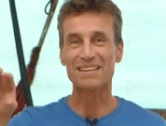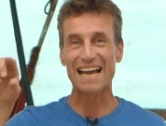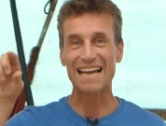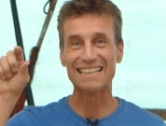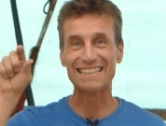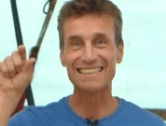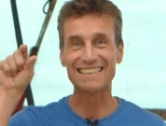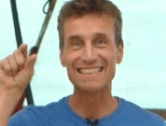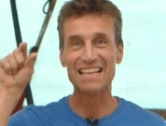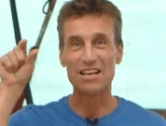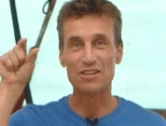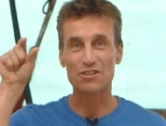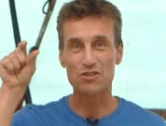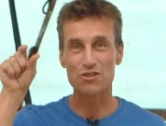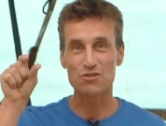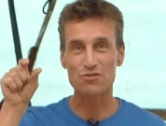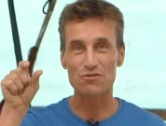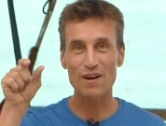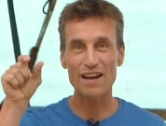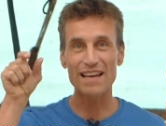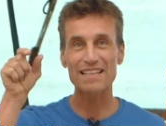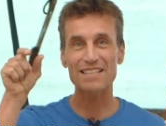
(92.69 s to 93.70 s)
and
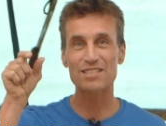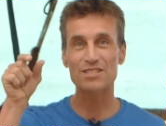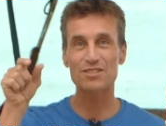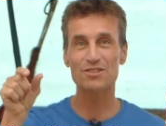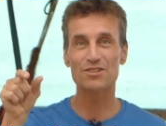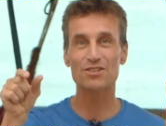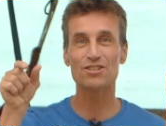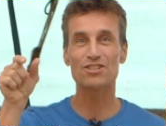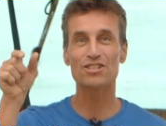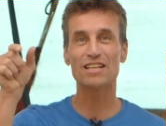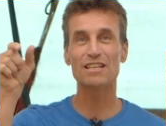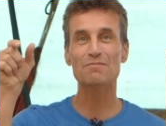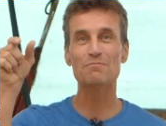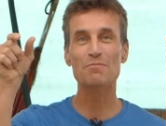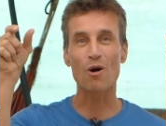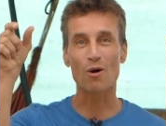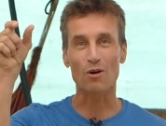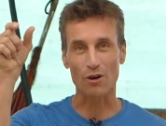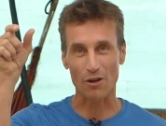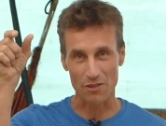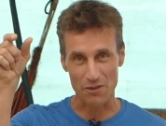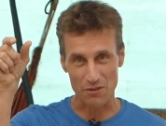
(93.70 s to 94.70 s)
trace your shin
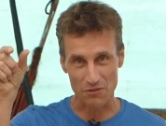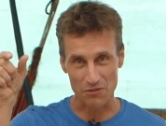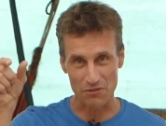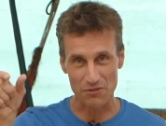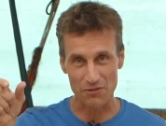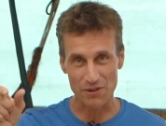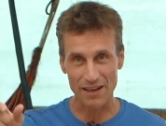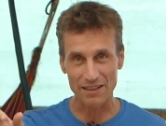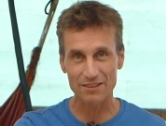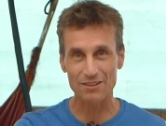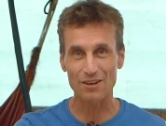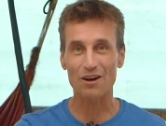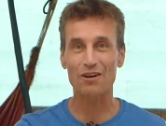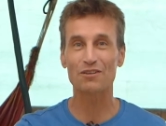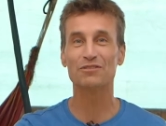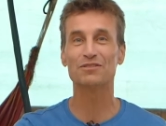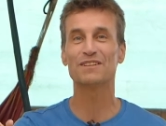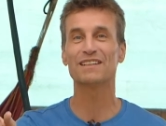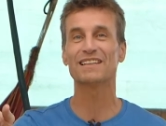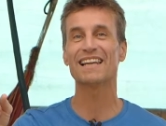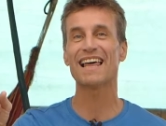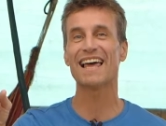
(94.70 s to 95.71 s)
bone on the front of
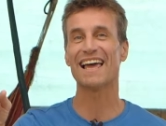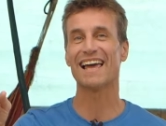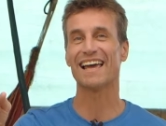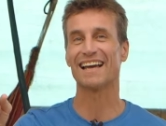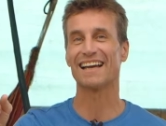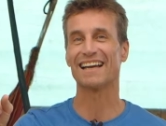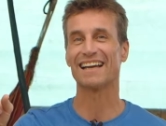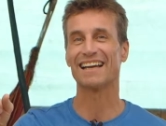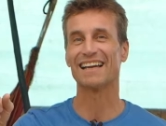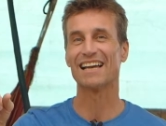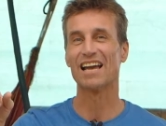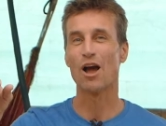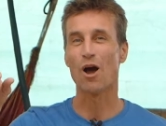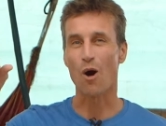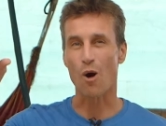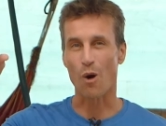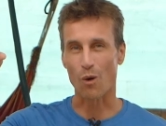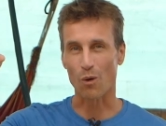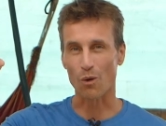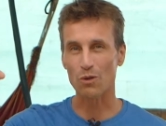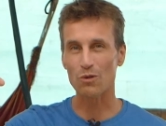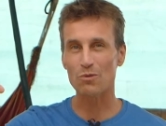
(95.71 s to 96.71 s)
the leg
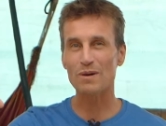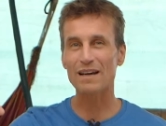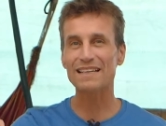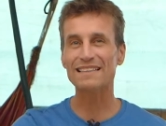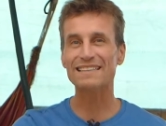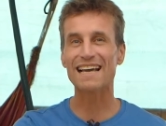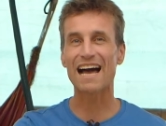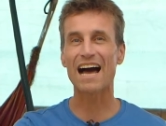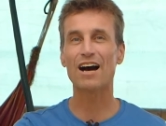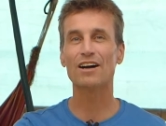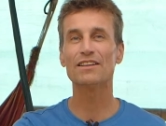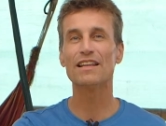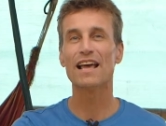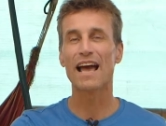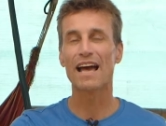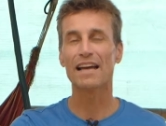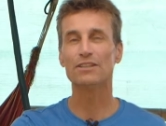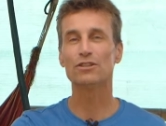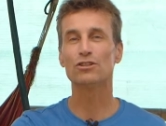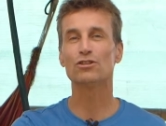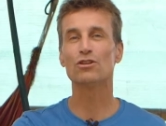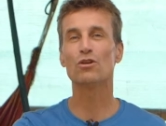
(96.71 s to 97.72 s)
all the way down,
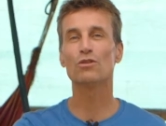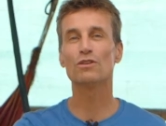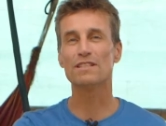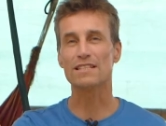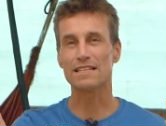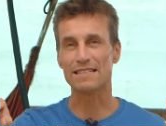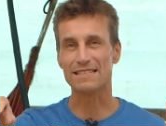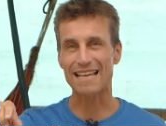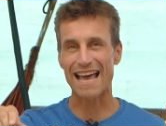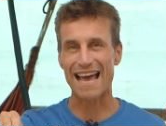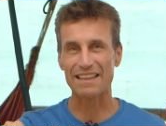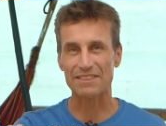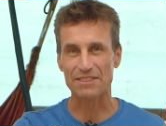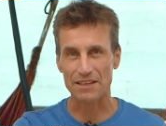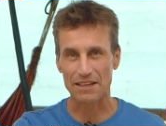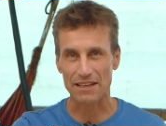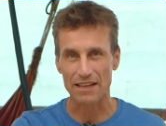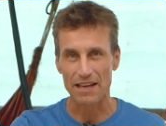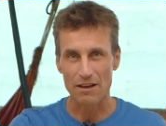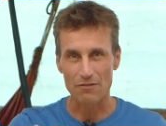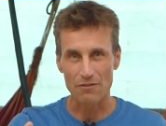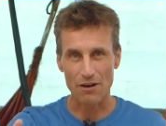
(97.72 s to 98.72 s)
and you notice it's at
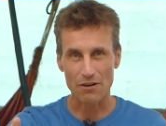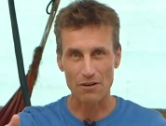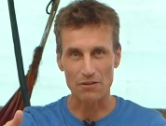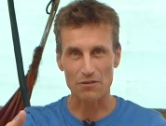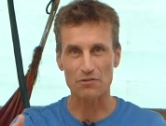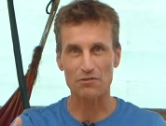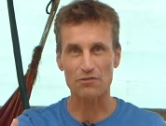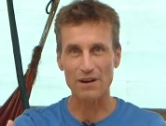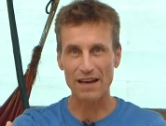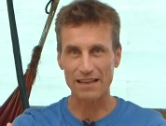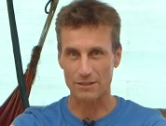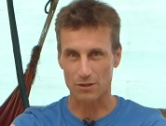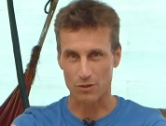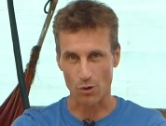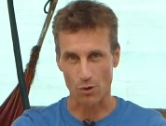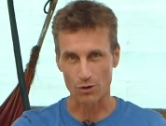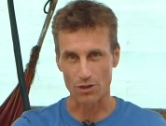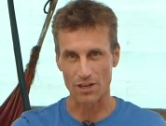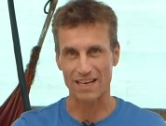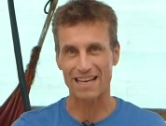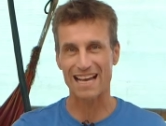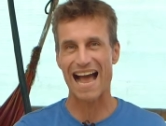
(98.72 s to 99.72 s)
the very front, so
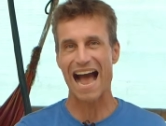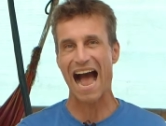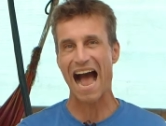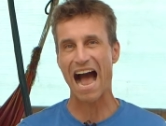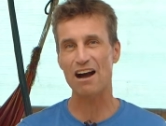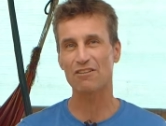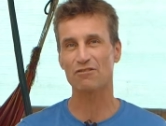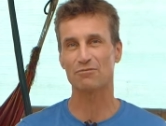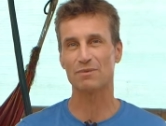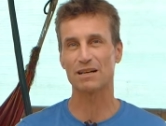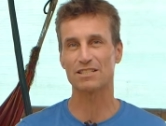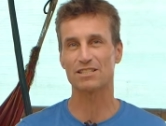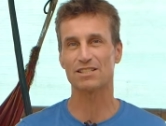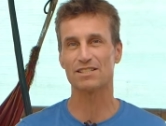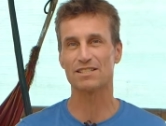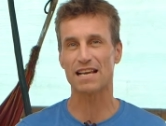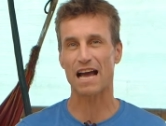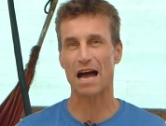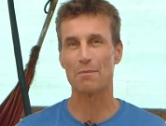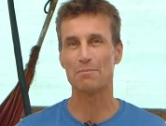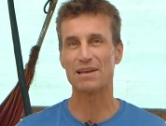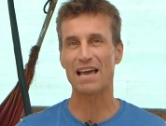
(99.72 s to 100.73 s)
all your calf
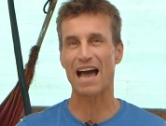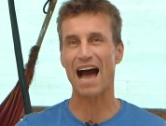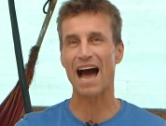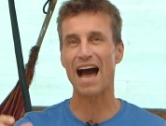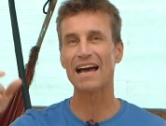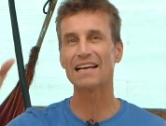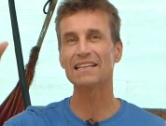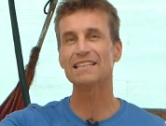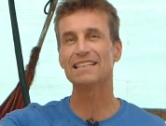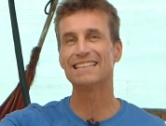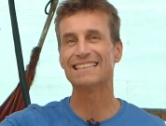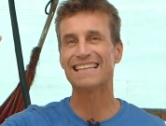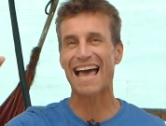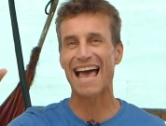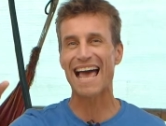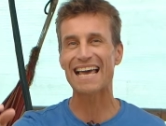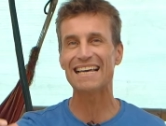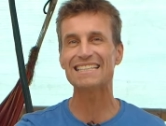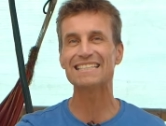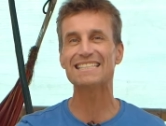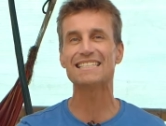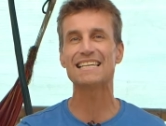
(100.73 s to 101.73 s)
muscles are behind. It
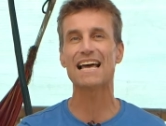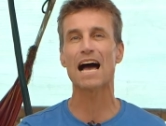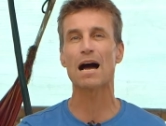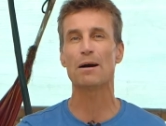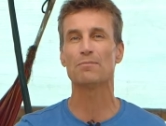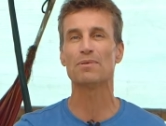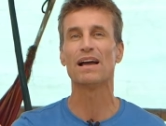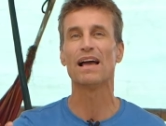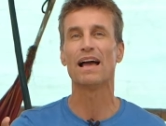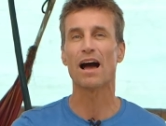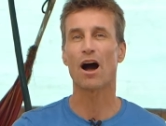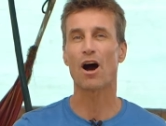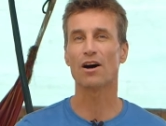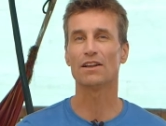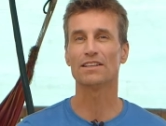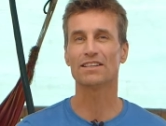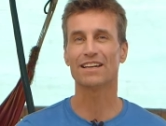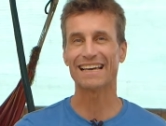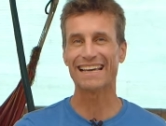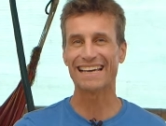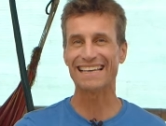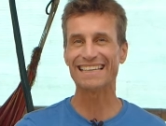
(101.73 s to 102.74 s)
ends up
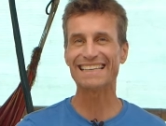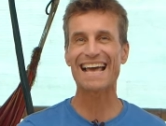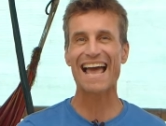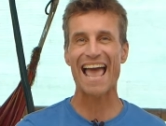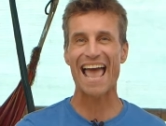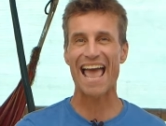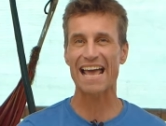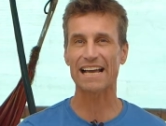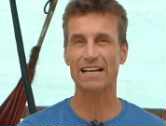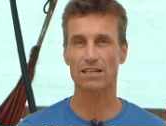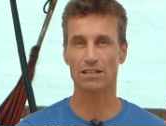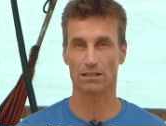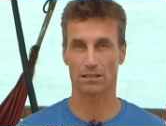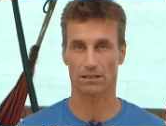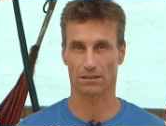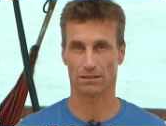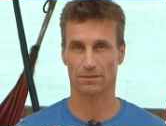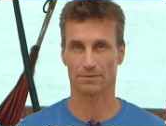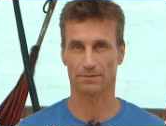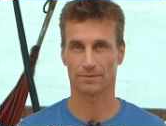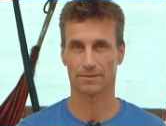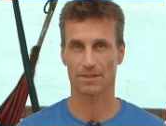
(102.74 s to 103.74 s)
on your inner ankle.
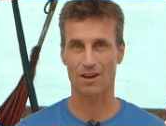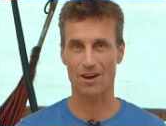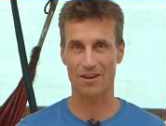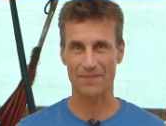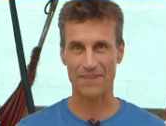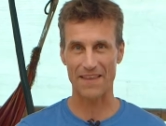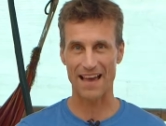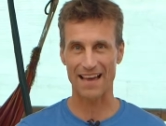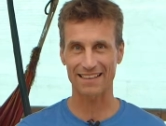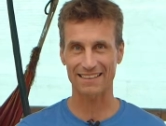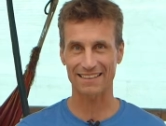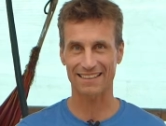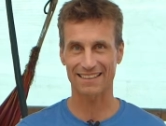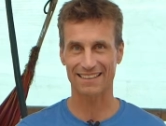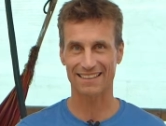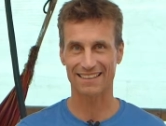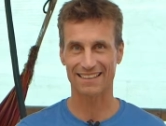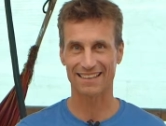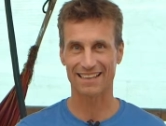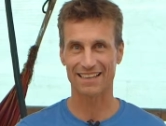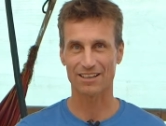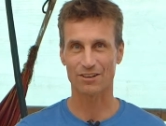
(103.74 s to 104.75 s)
Got that?
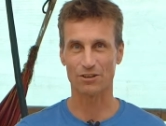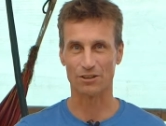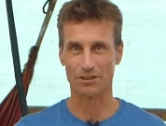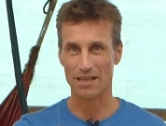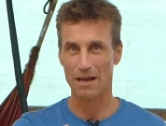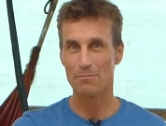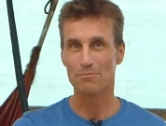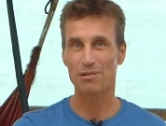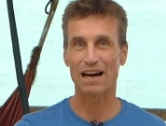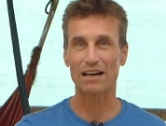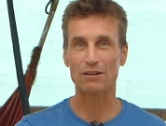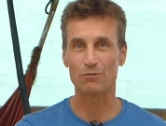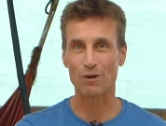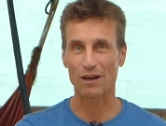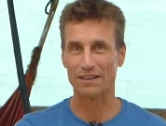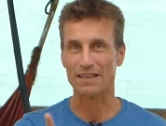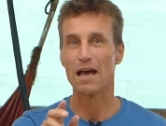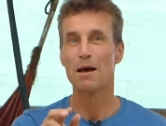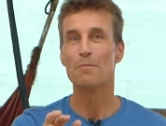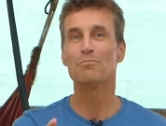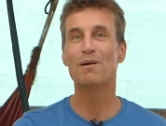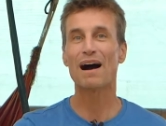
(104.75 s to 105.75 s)
Good. Part 1.
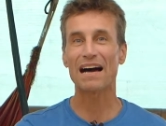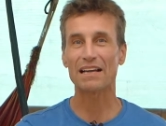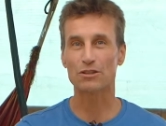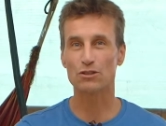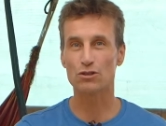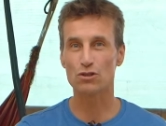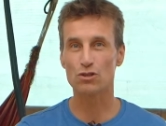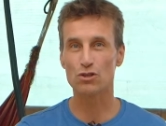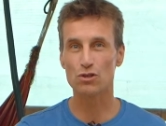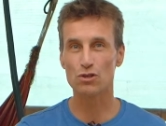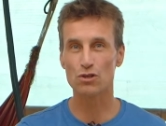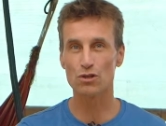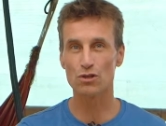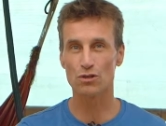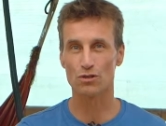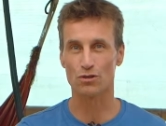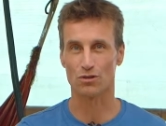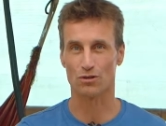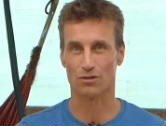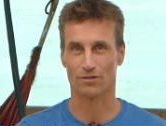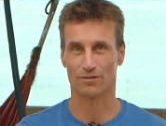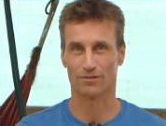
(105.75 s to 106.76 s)
Part 2,